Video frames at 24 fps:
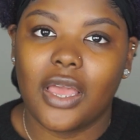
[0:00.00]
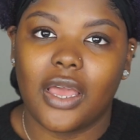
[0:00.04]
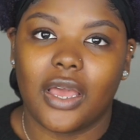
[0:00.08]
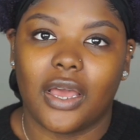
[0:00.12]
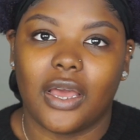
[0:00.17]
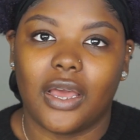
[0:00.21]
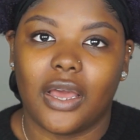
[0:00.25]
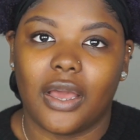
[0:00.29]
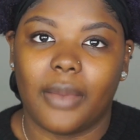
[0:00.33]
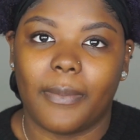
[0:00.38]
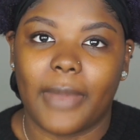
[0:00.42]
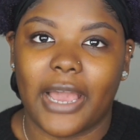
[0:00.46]

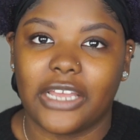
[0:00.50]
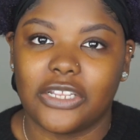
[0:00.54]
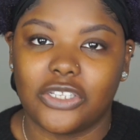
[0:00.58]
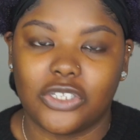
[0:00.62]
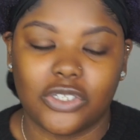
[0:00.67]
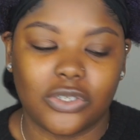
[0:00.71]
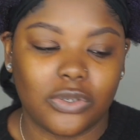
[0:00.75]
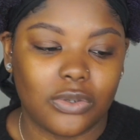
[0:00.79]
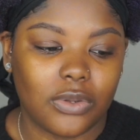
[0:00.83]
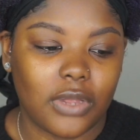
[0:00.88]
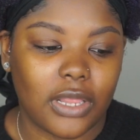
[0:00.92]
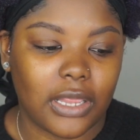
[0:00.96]
I
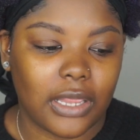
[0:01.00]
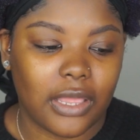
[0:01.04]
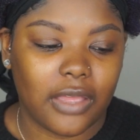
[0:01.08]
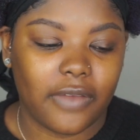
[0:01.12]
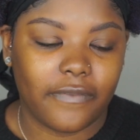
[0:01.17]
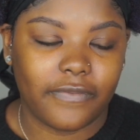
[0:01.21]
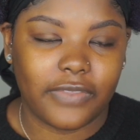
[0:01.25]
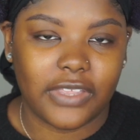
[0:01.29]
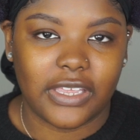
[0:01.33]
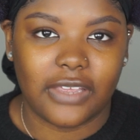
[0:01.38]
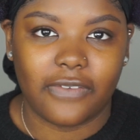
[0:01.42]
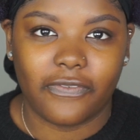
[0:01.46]
do
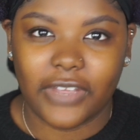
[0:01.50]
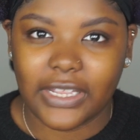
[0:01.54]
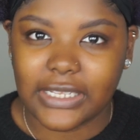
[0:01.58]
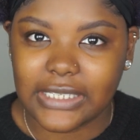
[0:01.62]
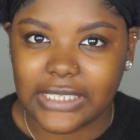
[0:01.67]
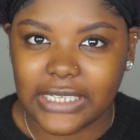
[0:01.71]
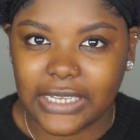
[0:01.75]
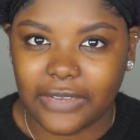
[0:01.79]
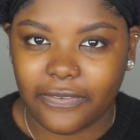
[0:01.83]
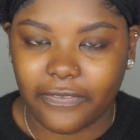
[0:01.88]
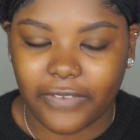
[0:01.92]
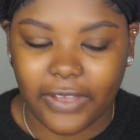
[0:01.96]
love the
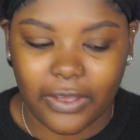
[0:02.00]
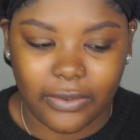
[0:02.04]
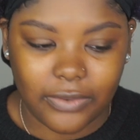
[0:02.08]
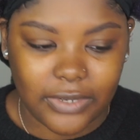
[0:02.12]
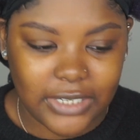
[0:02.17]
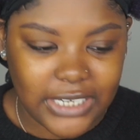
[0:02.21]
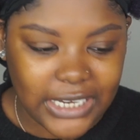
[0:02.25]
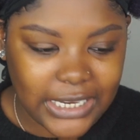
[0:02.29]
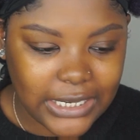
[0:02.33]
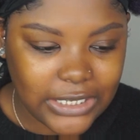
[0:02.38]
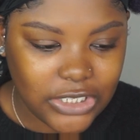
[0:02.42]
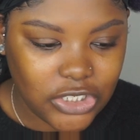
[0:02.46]
Fenty
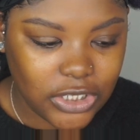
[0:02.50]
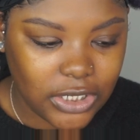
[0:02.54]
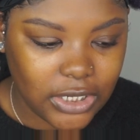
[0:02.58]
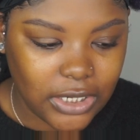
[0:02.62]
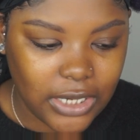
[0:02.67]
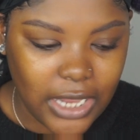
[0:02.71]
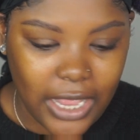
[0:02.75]
foundation.